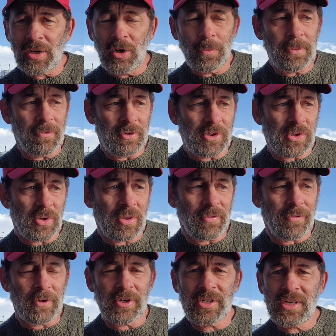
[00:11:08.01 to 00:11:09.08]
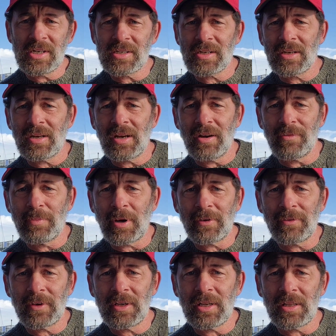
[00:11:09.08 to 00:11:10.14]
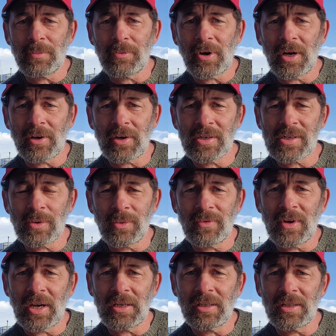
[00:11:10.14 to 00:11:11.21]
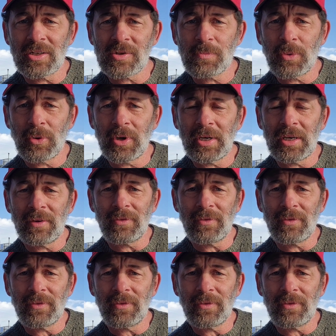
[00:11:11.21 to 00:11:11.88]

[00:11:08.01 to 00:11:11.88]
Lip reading: I hope you've enjoyed the first season of Puffin and the progress that we've gotten to this point.